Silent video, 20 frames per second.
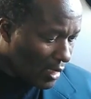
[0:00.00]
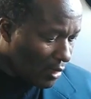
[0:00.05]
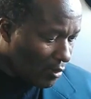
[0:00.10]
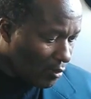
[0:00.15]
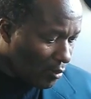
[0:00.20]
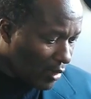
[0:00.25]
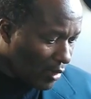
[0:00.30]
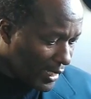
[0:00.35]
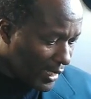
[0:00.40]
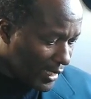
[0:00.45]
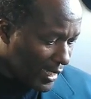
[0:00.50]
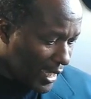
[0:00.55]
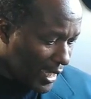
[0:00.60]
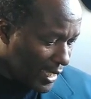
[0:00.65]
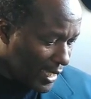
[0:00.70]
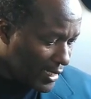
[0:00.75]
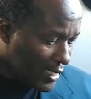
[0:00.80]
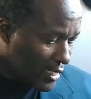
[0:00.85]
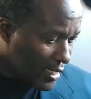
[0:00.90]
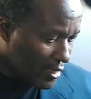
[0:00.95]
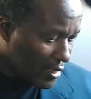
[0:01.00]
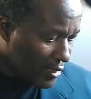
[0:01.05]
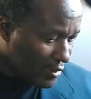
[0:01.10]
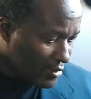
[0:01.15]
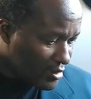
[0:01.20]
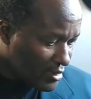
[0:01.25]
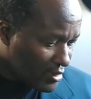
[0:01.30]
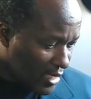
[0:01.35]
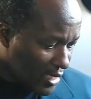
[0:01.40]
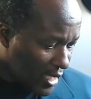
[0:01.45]
What I got here
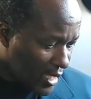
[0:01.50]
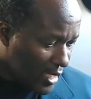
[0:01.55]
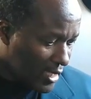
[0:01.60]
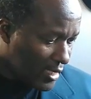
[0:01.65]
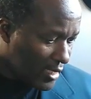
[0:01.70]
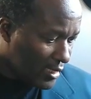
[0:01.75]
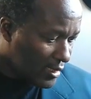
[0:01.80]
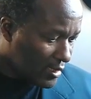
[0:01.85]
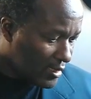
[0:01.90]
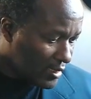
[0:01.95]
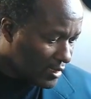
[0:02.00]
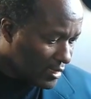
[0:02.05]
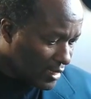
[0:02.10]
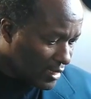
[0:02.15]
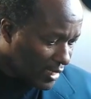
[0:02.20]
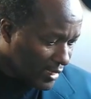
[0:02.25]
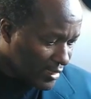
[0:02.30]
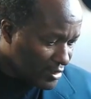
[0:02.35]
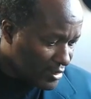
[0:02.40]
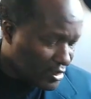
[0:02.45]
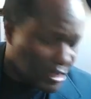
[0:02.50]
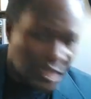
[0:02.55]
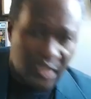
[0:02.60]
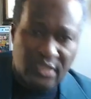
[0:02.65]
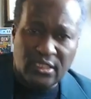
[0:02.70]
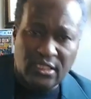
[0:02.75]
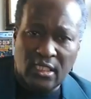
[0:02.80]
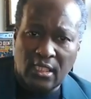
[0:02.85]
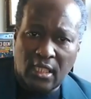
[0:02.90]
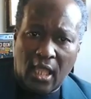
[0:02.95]
today, uh, like I said,
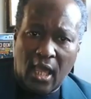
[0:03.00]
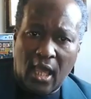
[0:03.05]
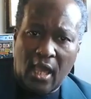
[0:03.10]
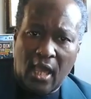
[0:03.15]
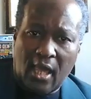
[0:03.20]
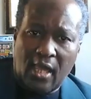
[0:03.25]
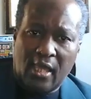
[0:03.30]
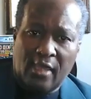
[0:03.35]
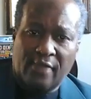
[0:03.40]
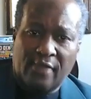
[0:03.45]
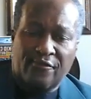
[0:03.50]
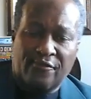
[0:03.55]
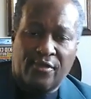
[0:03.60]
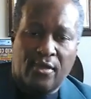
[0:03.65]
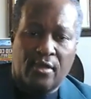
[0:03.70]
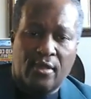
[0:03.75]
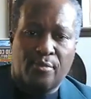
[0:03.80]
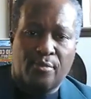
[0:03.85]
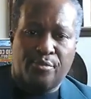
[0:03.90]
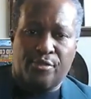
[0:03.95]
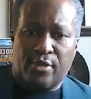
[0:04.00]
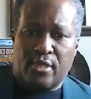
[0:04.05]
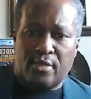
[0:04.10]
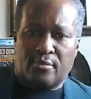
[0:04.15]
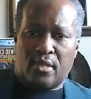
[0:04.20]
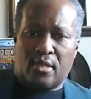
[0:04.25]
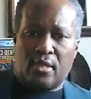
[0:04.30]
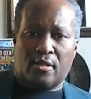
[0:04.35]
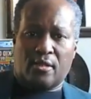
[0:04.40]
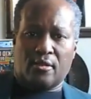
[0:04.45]
is a live
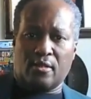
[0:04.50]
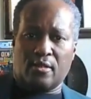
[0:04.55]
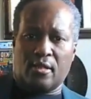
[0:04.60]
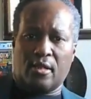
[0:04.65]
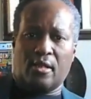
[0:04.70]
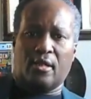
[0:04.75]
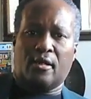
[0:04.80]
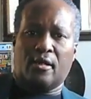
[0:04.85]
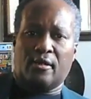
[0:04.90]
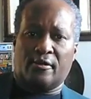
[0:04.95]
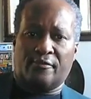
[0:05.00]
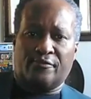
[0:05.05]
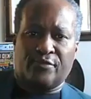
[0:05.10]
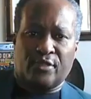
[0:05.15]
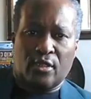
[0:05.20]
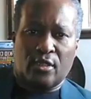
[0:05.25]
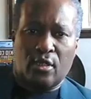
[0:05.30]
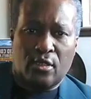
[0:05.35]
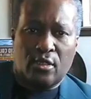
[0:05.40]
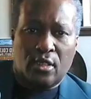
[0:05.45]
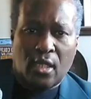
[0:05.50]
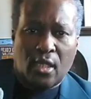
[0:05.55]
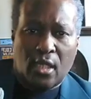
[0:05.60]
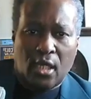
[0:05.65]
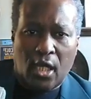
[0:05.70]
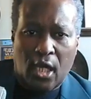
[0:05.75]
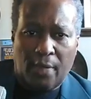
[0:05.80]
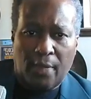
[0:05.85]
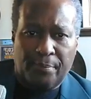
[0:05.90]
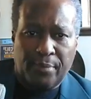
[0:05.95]
premiere of the
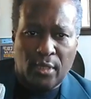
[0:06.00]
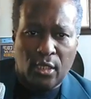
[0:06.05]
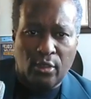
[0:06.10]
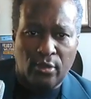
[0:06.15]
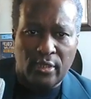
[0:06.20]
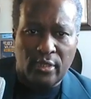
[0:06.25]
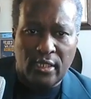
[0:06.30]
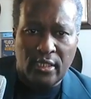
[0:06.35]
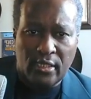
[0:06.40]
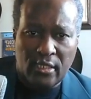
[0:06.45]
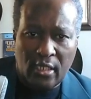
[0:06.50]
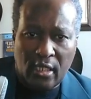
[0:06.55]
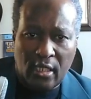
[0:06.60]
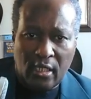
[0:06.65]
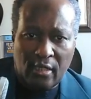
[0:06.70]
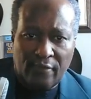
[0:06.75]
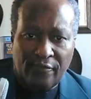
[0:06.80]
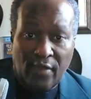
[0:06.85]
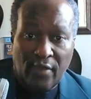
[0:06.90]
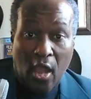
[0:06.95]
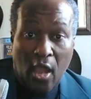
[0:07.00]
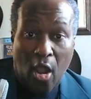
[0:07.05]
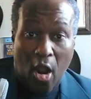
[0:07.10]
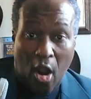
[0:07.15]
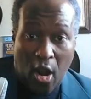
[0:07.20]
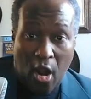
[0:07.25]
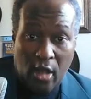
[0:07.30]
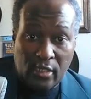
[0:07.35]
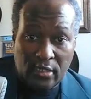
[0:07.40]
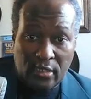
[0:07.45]
uploading of
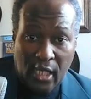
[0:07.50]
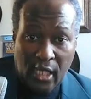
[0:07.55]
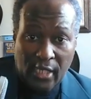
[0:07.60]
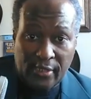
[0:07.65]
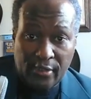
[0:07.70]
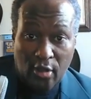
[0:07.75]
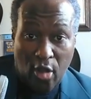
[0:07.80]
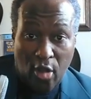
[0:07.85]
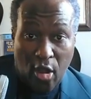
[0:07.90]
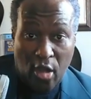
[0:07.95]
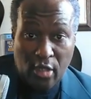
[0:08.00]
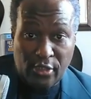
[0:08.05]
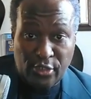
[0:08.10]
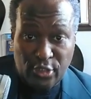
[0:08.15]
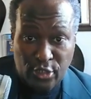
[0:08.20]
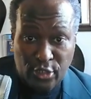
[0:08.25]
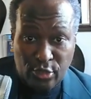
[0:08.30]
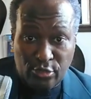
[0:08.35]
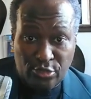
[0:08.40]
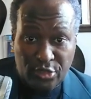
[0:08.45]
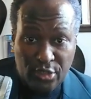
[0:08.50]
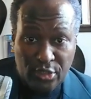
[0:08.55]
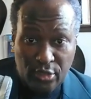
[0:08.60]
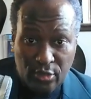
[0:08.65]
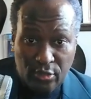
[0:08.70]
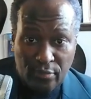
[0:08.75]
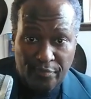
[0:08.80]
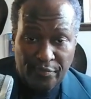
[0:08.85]
Hardliner on YouTube.